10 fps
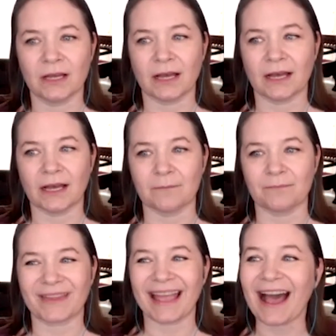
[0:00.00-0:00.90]
um,
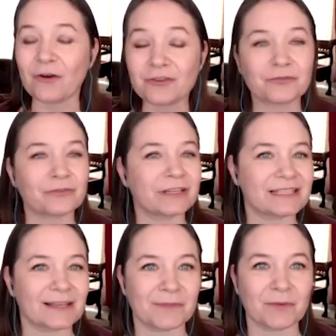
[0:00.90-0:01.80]
how to read
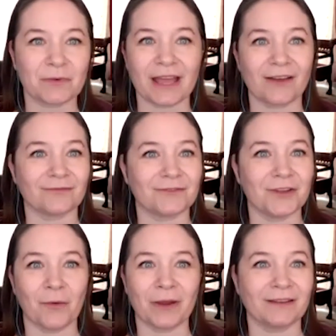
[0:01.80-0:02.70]
something without
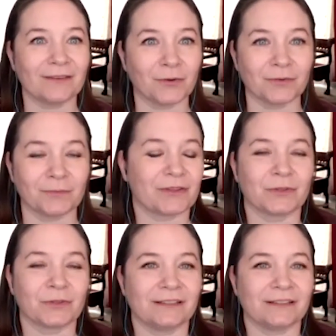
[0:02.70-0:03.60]
knowing with
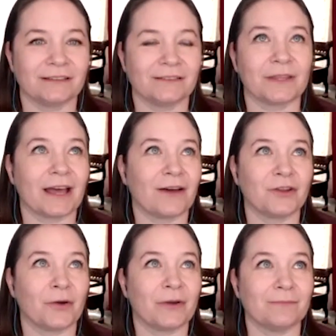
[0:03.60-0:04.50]
only without
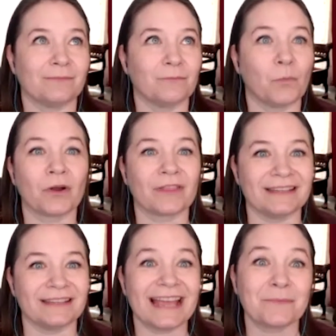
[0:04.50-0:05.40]
knowing more
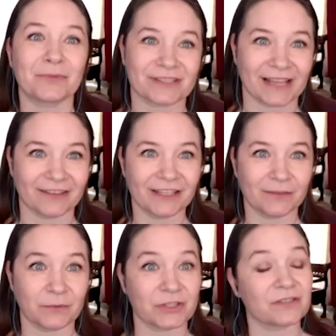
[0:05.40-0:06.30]
than 10% of it,
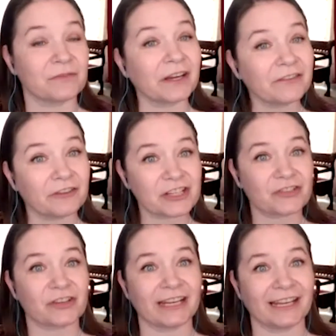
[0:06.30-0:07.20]
which is very
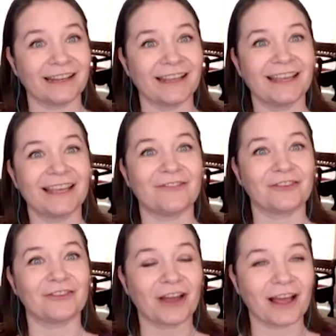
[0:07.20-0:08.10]
frustrating if
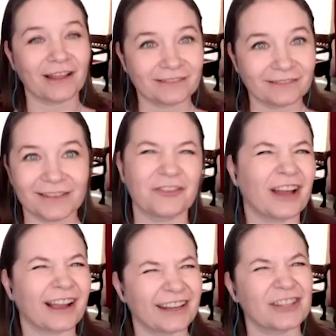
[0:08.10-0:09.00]
you're not if
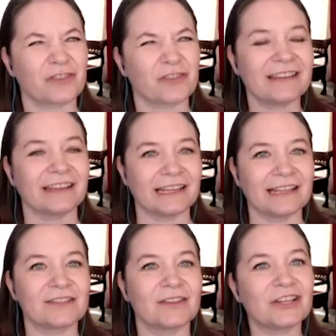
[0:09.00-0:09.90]
you're not kind of trained in it.
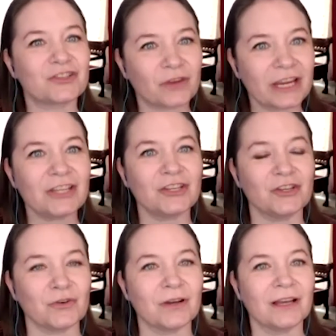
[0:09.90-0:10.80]
And so they train you